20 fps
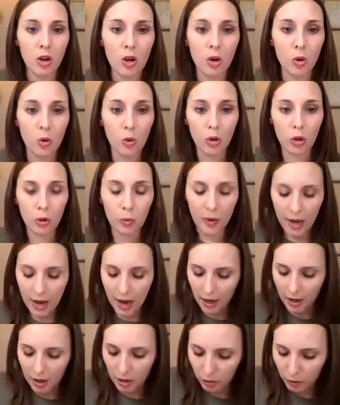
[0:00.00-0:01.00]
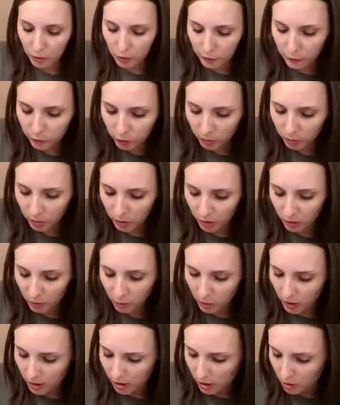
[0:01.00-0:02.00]
Or we had a little formula
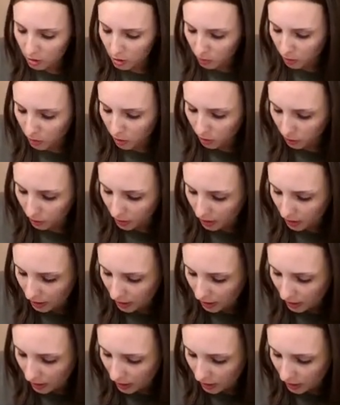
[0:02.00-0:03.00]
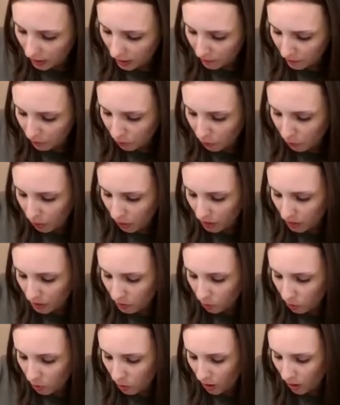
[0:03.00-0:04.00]
we used where we did n
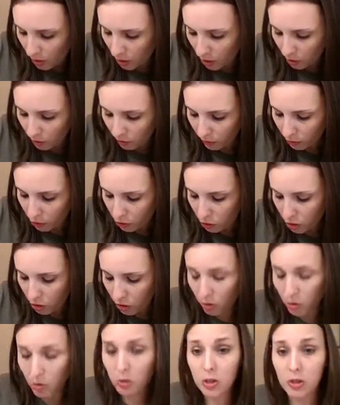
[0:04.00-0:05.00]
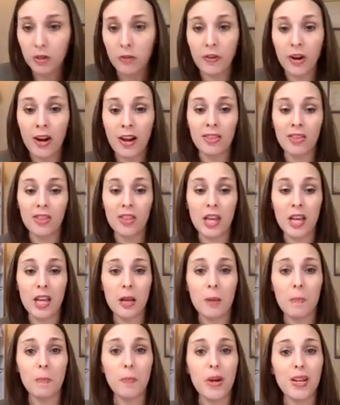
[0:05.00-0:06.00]
plus 1 over 2 to find
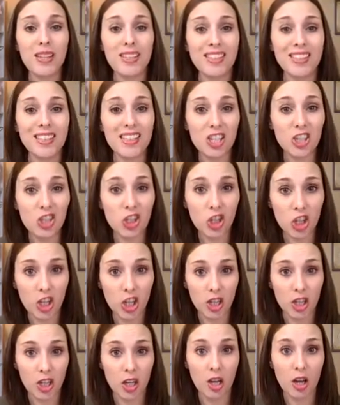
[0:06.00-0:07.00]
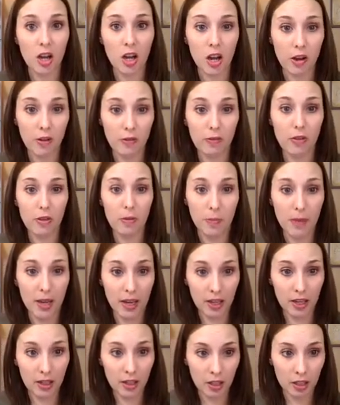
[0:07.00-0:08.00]
the position of the
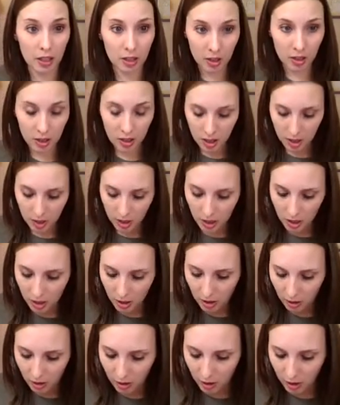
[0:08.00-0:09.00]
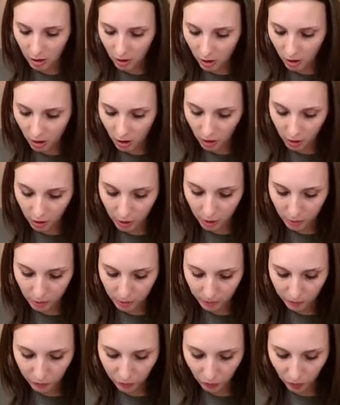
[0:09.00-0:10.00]
median. There are
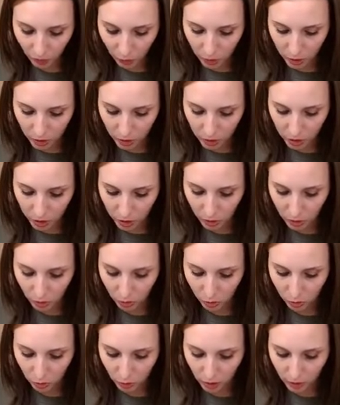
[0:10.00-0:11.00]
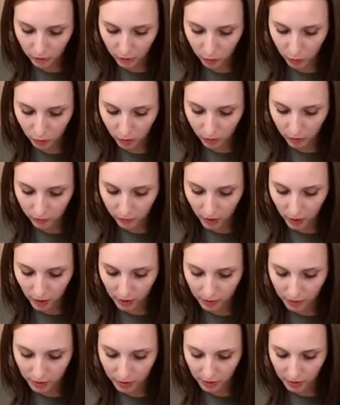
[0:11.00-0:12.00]
1, 2, 3, 4,
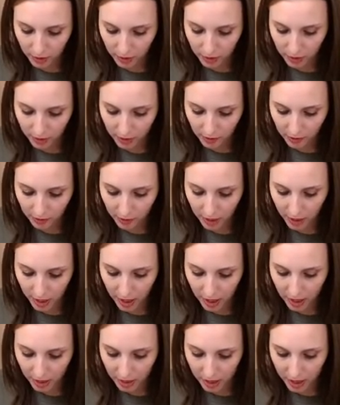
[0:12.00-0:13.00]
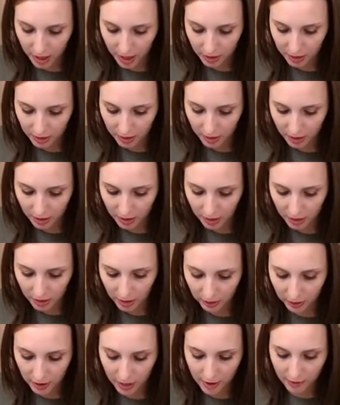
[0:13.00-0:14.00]
5, 6, 7, 8, 9, 10,
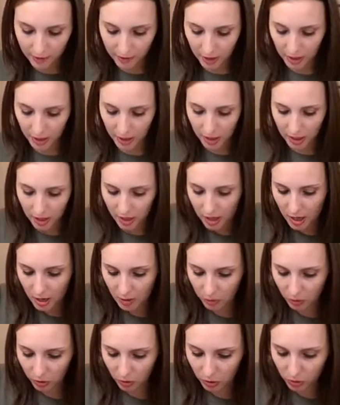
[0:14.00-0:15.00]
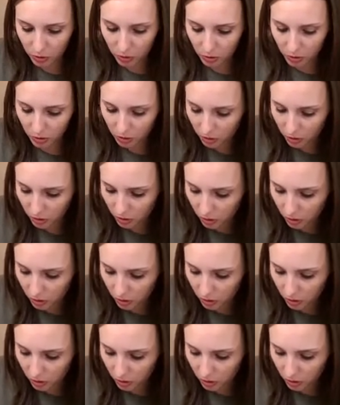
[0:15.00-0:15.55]
11 numbers.